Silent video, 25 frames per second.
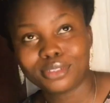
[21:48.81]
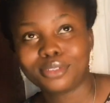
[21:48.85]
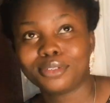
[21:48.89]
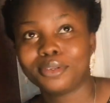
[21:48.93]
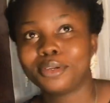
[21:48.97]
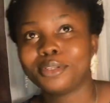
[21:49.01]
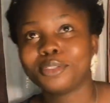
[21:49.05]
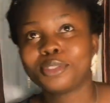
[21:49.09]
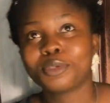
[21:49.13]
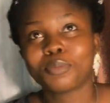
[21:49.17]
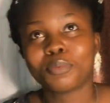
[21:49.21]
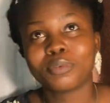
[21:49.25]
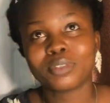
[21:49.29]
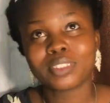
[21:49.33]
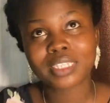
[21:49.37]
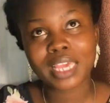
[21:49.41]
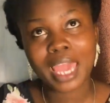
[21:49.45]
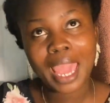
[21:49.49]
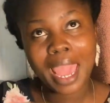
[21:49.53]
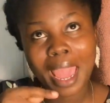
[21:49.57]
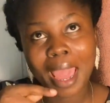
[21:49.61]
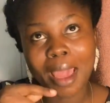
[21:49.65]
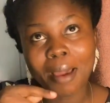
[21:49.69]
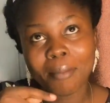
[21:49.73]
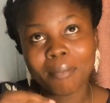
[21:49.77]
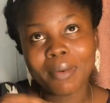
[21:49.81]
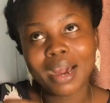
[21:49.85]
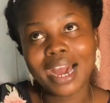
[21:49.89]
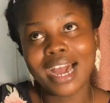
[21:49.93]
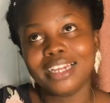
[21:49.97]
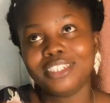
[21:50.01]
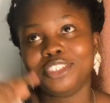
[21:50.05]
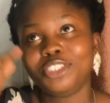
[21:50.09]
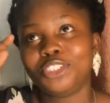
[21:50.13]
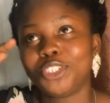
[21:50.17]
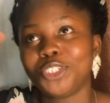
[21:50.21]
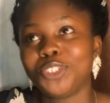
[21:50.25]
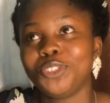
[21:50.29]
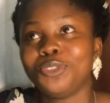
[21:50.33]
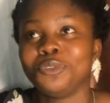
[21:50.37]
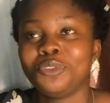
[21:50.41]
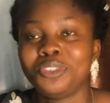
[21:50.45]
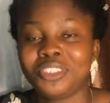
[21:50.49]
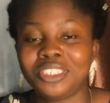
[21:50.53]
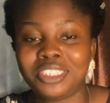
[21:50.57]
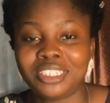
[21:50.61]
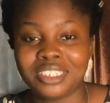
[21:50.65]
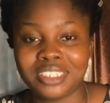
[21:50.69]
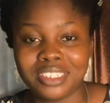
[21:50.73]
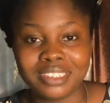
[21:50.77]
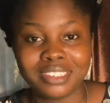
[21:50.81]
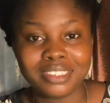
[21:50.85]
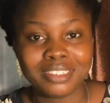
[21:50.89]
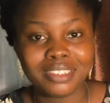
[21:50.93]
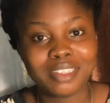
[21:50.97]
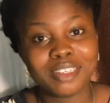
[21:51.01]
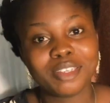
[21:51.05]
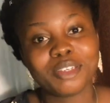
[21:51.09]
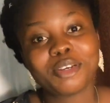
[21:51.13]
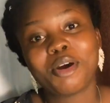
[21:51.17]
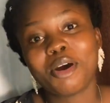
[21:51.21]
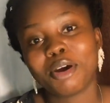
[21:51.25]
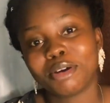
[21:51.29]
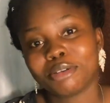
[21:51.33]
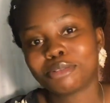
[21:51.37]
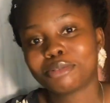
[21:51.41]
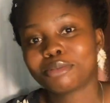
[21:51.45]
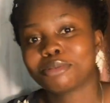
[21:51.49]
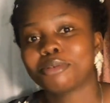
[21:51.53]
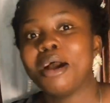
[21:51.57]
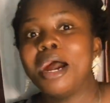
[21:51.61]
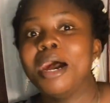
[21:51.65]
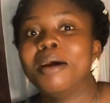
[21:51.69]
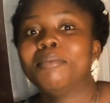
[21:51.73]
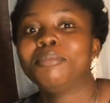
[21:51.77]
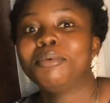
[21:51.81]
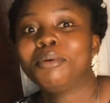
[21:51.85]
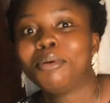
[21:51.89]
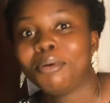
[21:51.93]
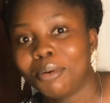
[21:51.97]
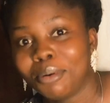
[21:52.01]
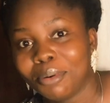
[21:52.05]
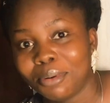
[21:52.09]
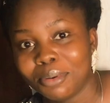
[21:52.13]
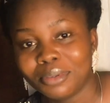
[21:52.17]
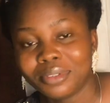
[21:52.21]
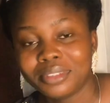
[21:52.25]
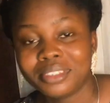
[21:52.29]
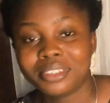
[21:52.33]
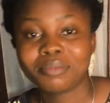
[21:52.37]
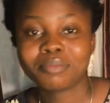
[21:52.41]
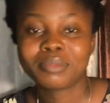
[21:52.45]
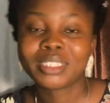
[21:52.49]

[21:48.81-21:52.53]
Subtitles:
you're going to put M and GUD equals to I'm good.